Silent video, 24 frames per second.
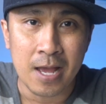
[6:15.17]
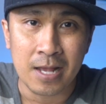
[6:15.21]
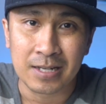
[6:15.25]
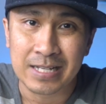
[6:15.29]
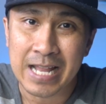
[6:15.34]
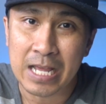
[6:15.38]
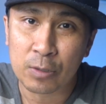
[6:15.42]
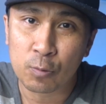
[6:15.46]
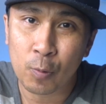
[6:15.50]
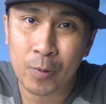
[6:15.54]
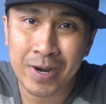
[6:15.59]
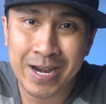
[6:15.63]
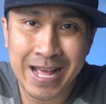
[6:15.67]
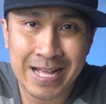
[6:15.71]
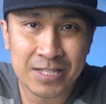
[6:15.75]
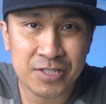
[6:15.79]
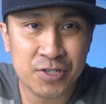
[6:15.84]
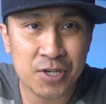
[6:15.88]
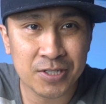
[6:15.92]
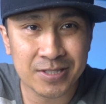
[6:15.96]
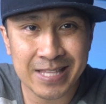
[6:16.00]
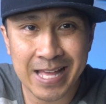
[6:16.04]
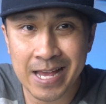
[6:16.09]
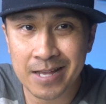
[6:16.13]
Like when I
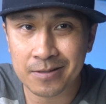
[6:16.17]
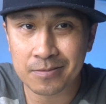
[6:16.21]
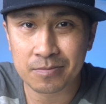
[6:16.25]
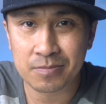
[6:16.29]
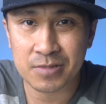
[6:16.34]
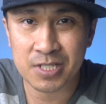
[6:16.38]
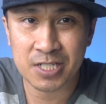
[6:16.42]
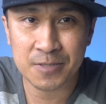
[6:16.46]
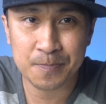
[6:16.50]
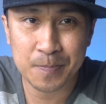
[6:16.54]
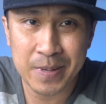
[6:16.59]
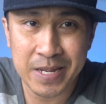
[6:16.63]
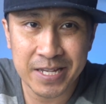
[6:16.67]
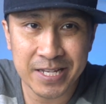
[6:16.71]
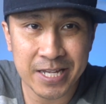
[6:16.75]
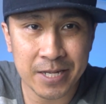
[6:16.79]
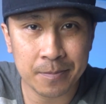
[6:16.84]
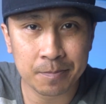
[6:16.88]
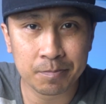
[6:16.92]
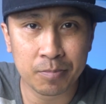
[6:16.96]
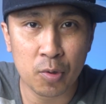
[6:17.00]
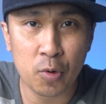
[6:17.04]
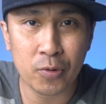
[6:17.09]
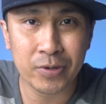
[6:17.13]
took that
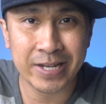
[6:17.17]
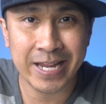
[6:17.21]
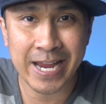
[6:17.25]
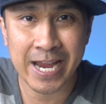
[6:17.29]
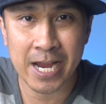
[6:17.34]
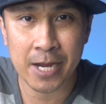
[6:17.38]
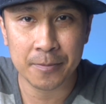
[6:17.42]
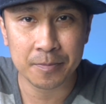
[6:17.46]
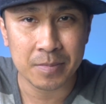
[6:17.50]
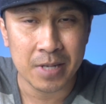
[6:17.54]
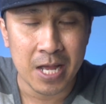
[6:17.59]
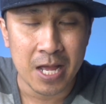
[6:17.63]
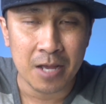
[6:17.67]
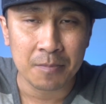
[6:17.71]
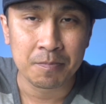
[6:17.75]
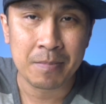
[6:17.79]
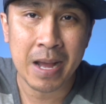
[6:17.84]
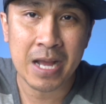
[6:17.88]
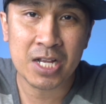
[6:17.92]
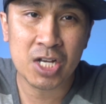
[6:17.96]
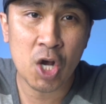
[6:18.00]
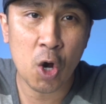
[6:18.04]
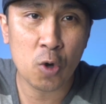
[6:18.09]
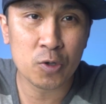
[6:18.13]
speaking boot camp,
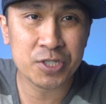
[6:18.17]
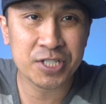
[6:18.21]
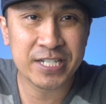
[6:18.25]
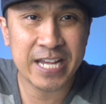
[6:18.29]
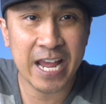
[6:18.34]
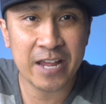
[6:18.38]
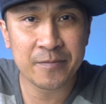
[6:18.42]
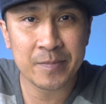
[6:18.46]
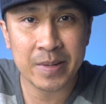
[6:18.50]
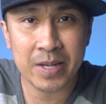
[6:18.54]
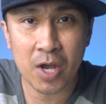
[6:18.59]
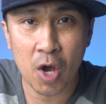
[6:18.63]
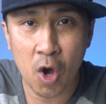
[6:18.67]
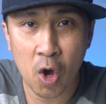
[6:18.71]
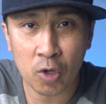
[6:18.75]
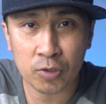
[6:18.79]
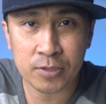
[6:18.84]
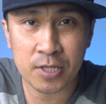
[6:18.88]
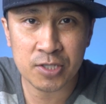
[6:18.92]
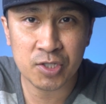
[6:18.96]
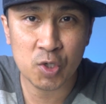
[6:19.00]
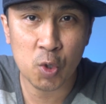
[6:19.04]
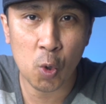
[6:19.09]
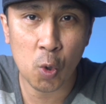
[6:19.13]
my coach gave me all
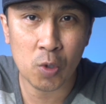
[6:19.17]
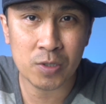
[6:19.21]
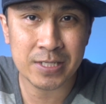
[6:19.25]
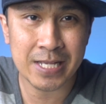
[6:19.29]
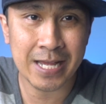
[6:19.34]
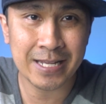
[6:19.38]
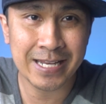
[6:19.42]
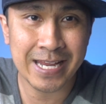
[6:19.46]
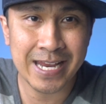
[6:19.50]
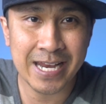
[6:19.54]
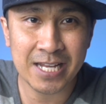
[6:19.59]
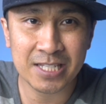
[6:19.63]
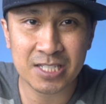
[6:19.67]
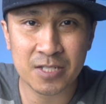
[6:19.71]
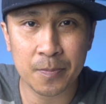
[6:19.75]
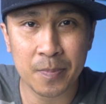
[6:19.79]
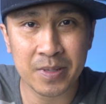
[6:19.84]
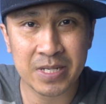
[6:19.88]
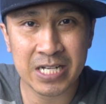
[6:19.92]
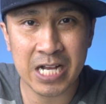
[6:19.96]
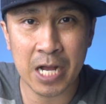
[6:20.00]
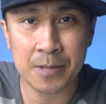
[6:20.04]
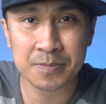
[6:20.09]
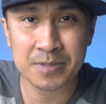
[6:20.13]
the tools I needed to
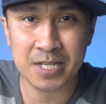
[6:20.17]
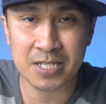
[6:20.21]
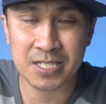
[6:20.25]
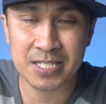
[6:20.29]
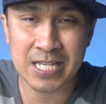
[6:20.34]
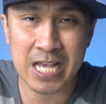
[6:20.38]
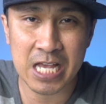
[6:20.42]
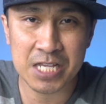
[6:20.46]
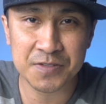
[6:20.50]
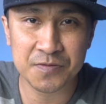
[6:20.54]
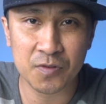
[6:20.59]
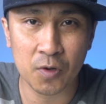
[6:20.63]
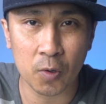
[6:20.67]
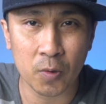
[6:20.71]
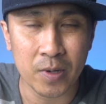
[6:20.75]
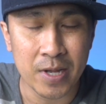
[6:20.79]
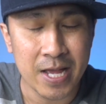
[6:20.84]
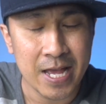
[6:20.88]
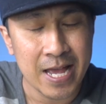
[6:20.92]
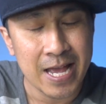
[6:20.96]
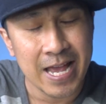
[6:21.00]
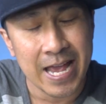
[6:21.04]
become successful.